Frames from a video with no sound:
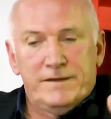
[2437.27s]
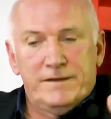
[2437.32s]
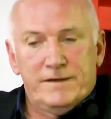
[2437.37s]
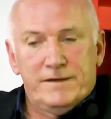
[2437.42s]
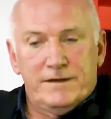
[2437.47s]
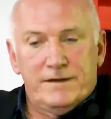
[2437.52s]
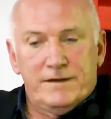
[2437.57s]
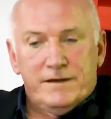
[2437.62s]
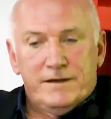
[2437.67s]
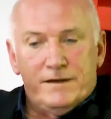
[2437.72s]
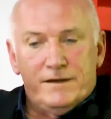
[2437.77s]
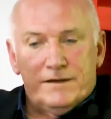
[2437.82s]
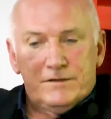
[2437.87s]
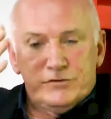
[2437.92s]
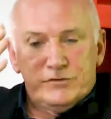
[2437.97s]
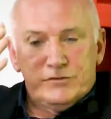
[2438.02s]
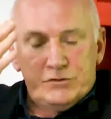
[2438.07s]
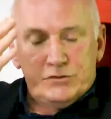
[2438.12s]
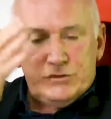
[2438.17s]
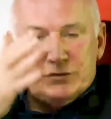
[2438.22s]

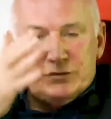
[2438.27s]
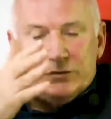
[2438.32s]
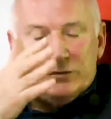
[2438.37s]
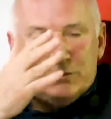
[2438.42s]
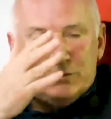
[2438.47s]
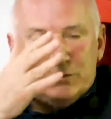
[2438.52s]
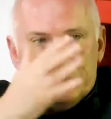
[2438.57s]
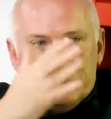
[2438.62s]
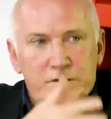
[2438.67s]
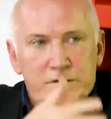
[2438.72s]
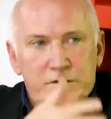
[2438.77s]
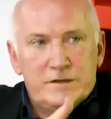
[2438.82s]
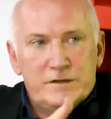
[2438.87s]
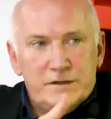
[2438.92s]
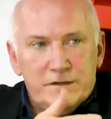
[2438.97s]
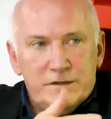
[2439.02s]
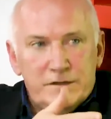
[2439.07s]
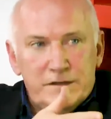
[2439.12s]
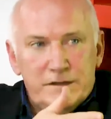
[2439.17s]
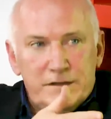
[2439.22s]
to
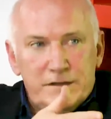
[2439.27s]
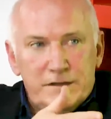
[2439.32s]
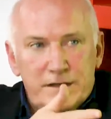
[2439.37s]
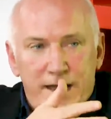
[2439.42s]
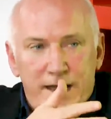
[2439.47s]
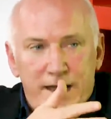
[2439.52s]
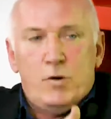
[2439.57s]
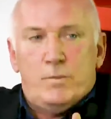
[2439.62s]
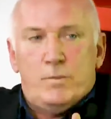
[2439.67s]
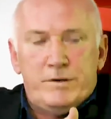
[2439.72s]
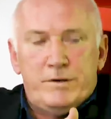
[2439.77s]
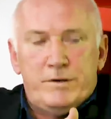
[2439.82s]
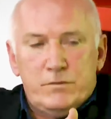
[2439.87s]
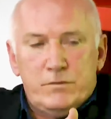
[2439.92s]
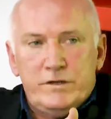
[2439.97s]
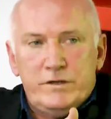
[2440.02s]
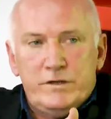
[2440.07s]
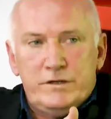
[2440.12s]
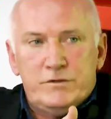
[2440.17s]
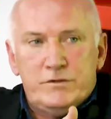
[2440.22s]
help
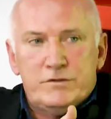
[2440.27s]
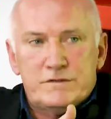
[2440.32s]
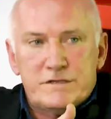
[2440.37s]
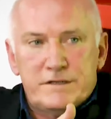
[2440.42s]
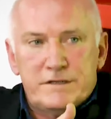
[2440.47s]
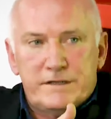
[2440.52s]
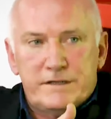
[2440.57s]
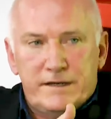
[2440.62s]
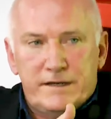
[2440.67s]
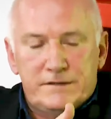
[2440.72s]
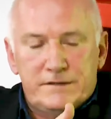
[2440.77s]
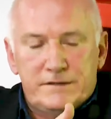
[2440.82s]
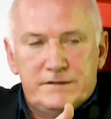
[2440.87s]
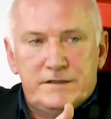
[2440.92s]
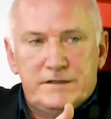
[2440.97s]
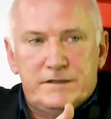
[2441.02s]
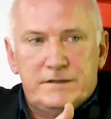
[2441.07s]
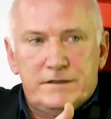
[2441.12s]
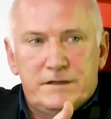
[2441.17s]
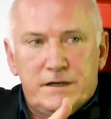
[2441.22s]
readers in
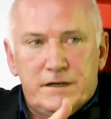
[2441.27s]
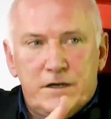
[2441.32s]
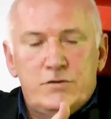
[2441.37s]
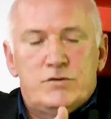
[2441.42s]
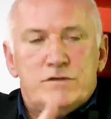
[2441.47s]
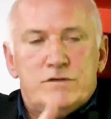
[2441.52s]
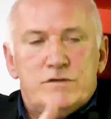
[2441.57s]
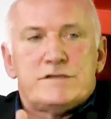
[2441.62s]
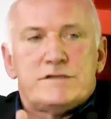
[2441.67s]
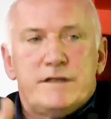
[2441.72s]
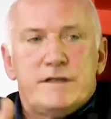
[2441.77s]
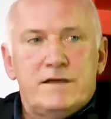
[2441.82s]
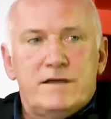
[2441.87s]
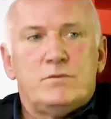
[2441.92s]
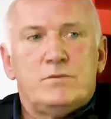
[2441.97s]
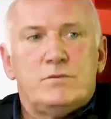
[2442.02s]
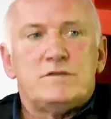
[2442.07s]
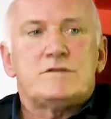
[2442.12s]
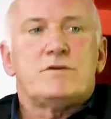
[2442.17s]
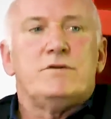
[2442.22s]
Canada understand
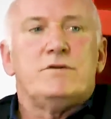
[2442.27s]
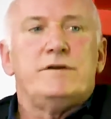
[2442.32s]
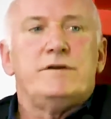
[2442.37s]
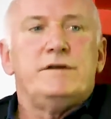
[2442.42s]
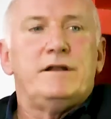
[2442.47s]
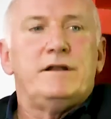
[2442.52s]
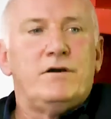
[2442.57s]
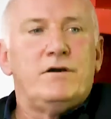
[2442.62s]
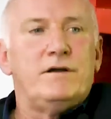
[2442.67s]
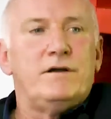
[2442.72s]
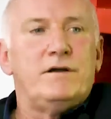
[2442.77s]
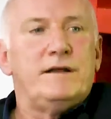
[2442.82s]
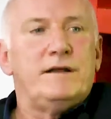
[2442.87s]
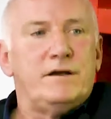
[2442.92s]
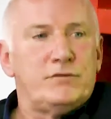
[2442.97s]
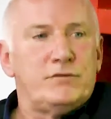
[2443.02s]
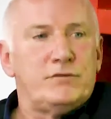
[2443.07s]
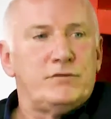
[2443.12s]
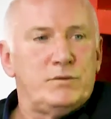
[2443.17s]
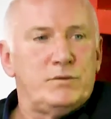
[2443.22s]
what's going on
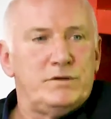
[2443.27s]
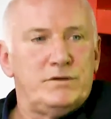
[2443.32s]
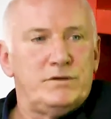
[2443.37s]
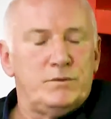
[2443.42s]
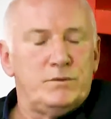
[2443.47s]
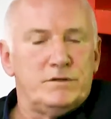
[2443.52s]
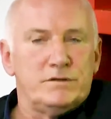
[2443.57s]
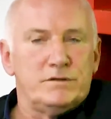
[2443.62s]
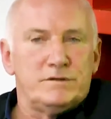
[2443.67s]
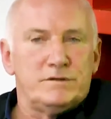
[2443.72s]
elsewhere in the world.